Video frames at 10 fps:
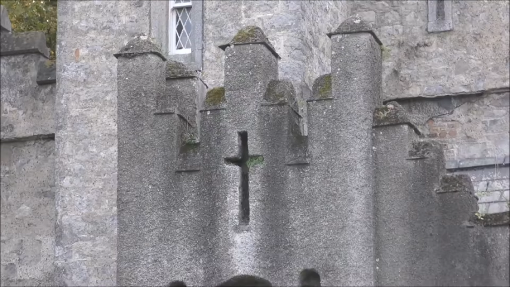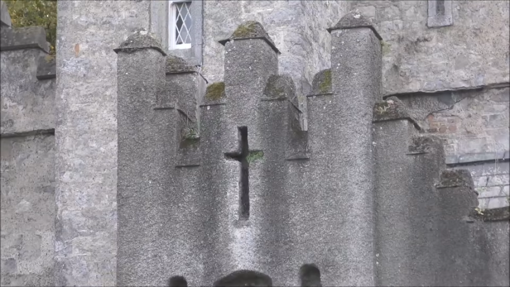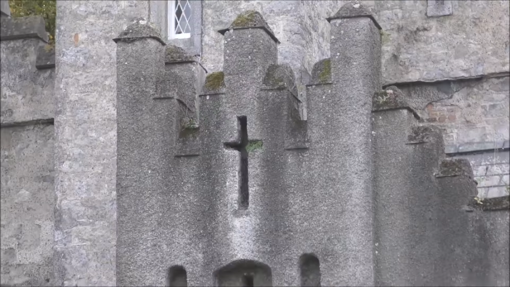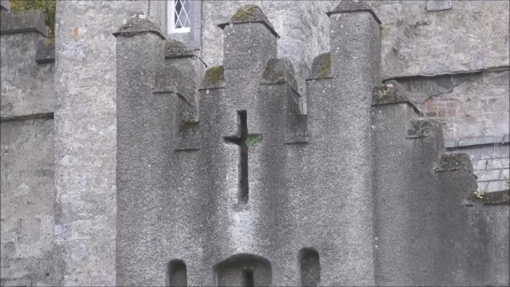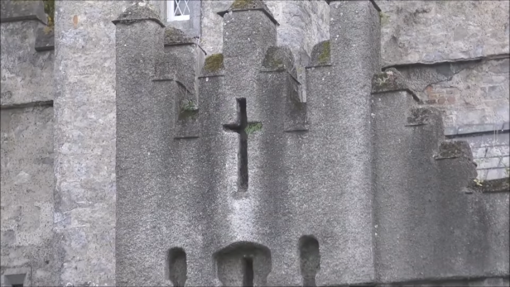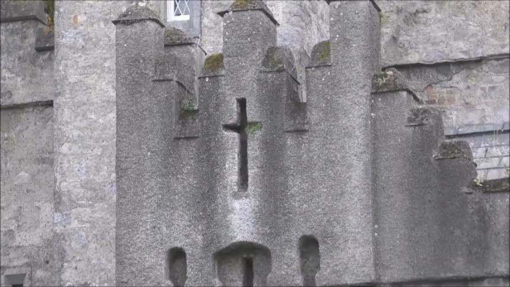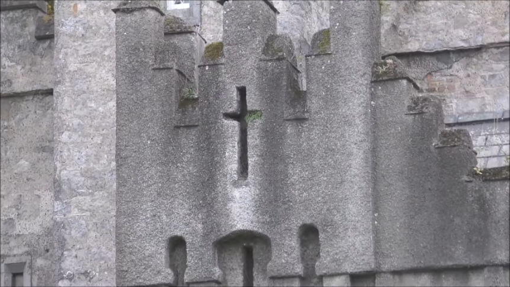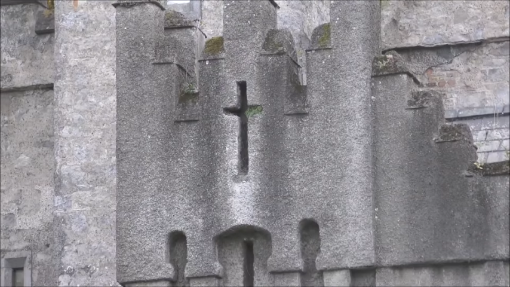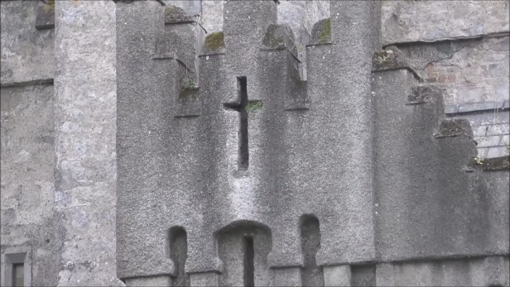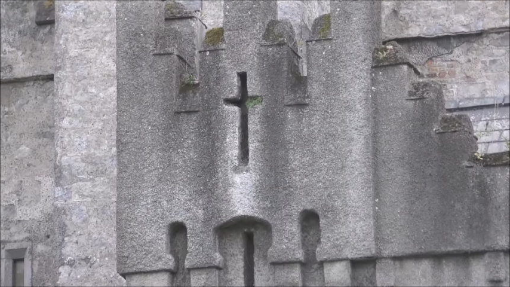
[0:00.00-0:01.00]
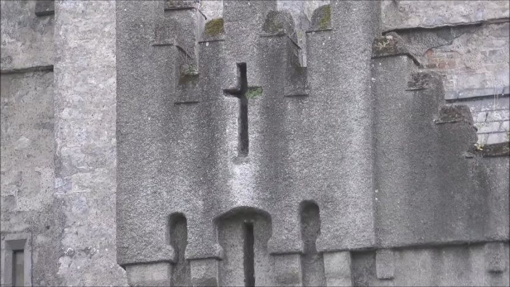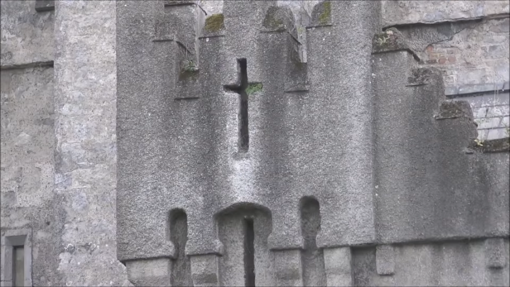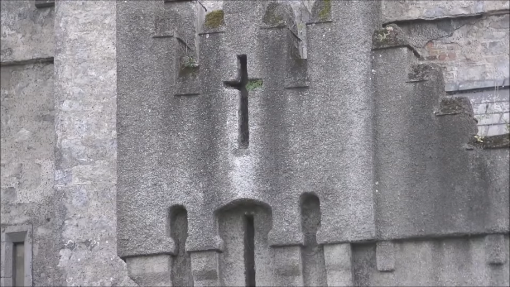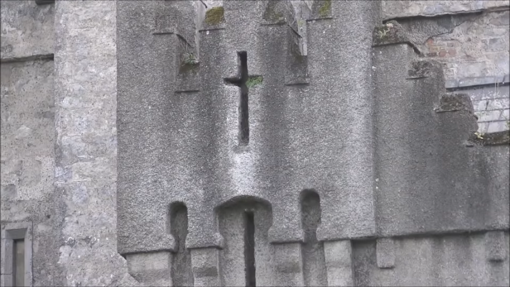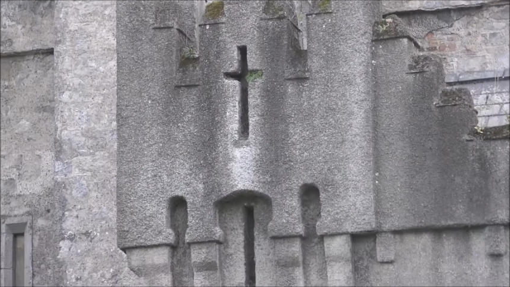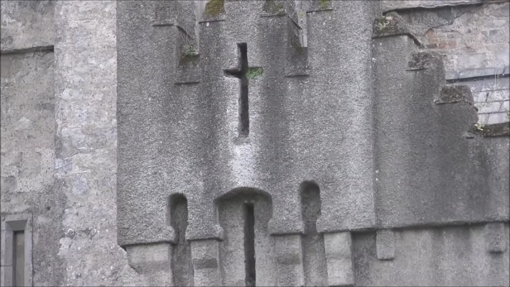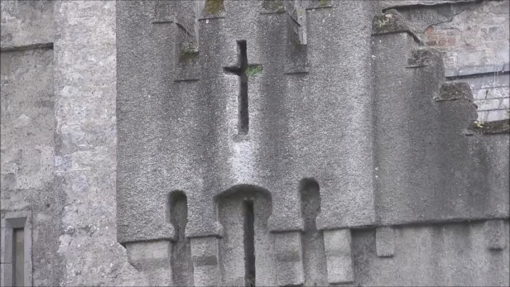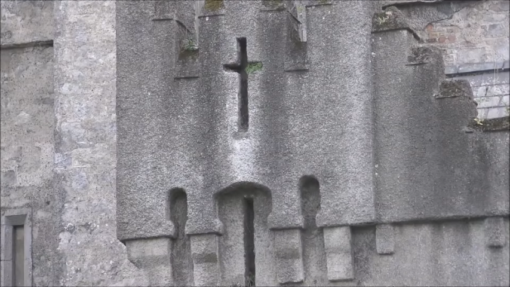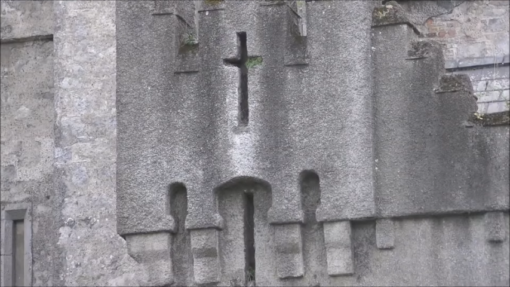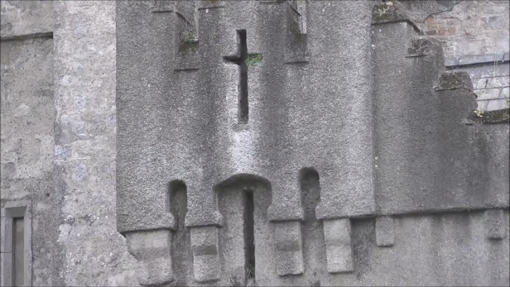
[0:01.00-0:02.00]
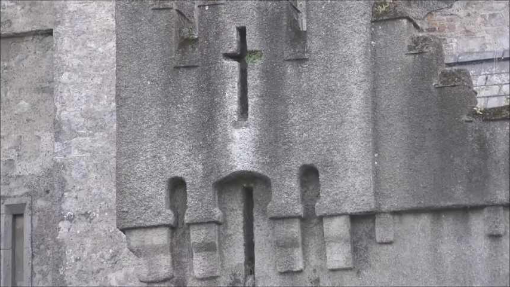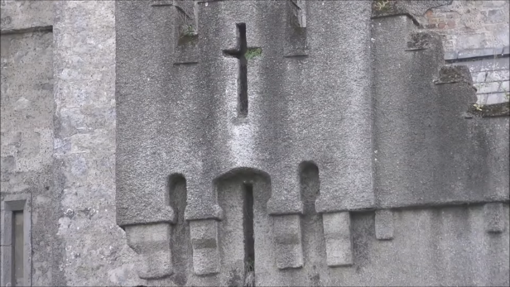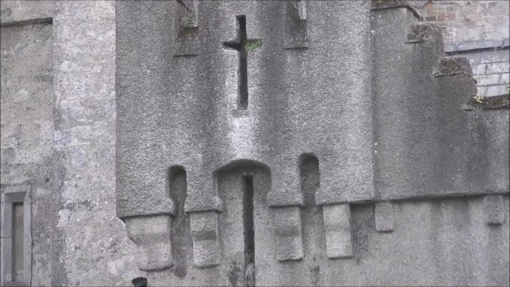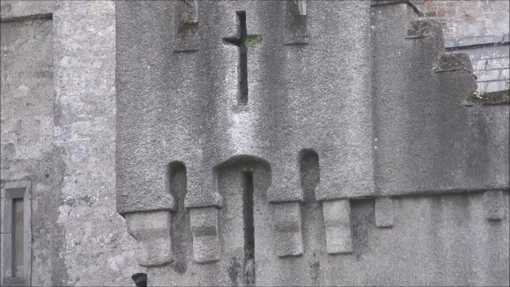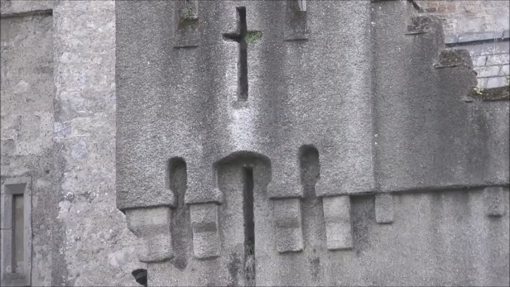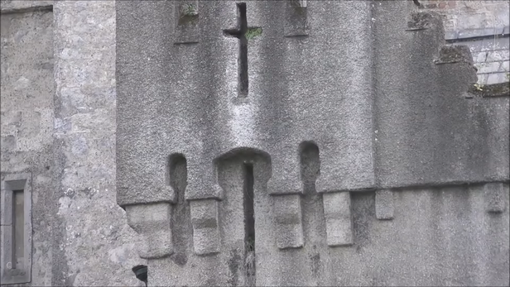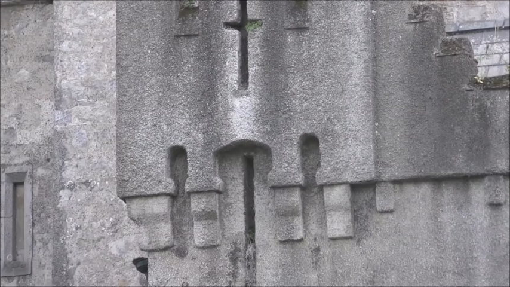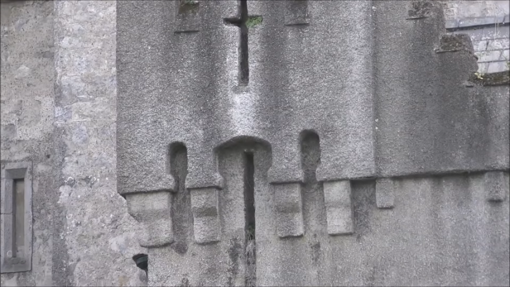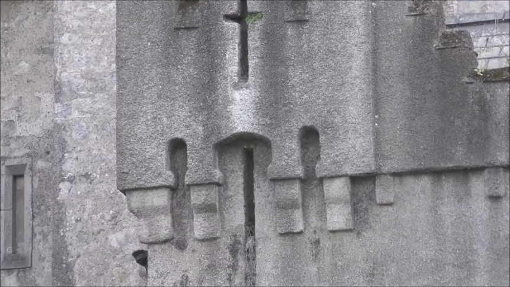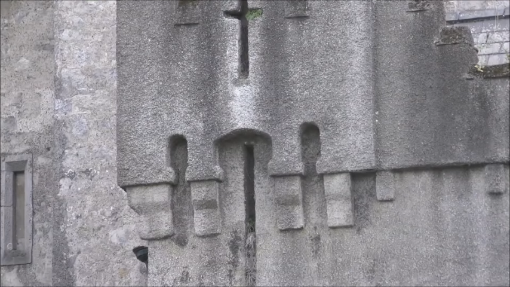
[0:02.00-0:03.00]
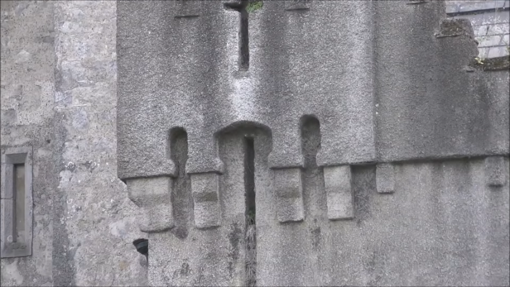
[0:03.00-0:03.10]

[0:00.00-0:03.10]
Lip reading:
No face is visible, so there are no lips to read.